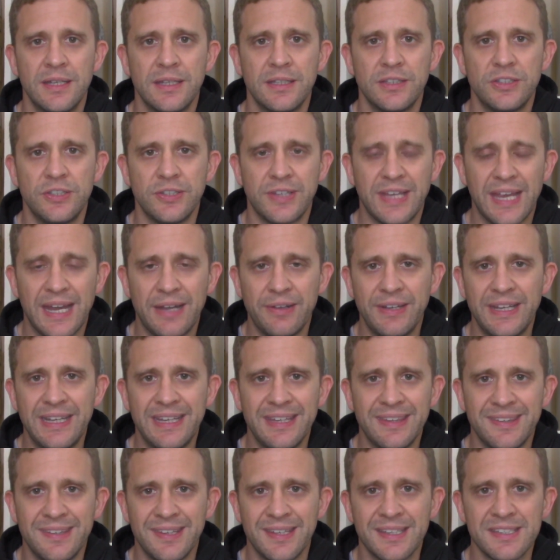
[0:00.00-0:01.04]
to carry
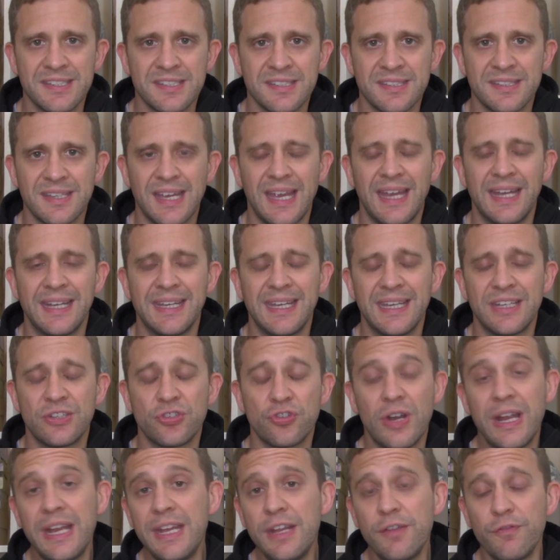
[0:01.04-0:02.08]
this and get
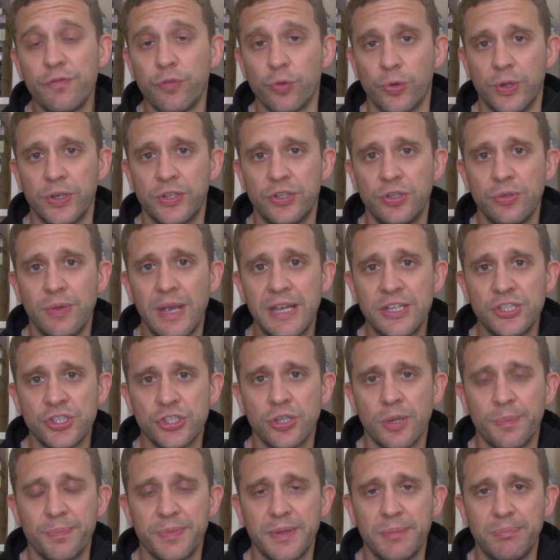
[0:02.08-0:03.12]
training for it. Do a
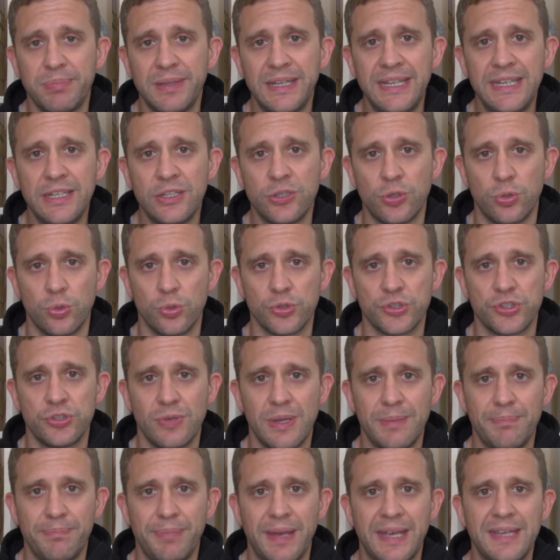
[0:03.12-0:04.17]
stop the bleed course, do
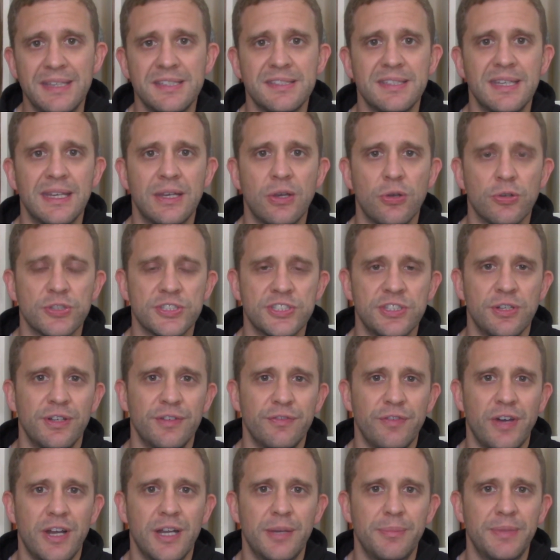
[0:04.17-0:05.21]
a basic austere
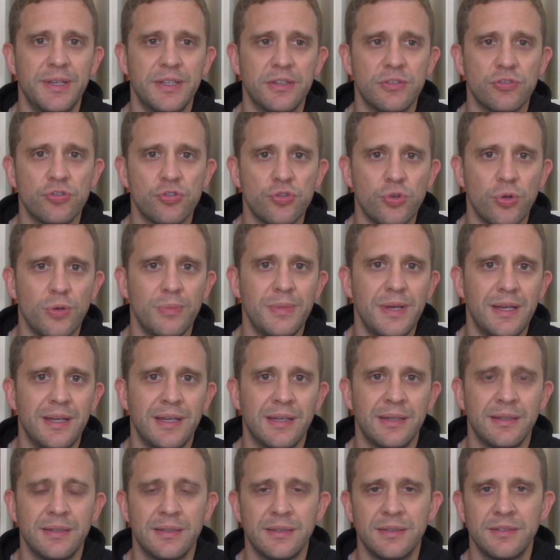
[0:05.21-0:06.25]
environment
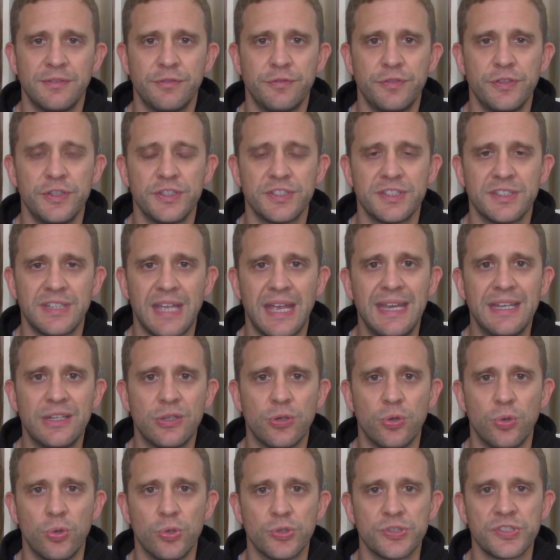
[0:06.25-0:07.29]
trauma first aid
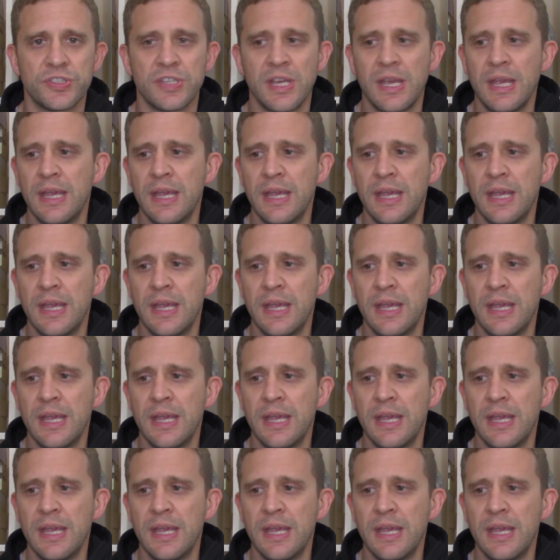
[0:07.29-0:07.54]
course,